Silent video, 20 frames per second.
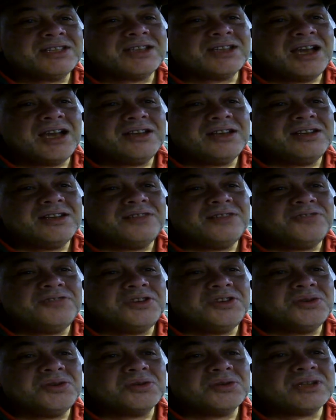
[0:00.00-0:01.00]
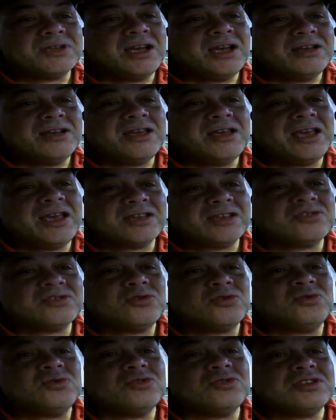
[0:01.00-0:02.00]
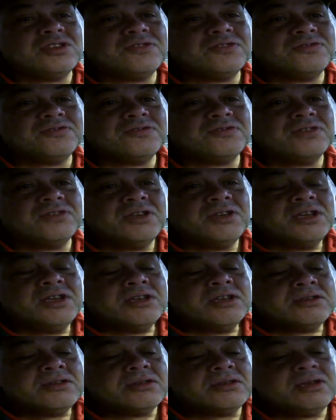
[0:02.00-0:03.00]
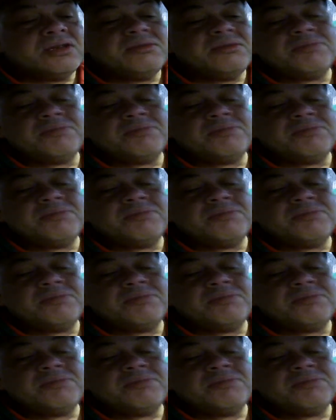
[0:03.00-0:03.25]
kinda the videos kinda exclusive. So let me